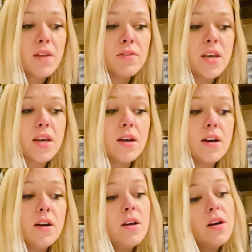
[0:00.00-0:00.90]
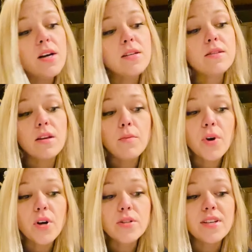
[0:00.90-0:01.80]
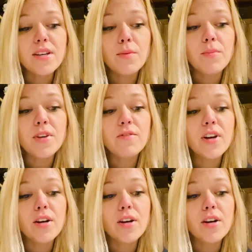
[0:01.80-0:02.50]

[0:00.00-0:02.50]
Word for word: The ascendant person can be very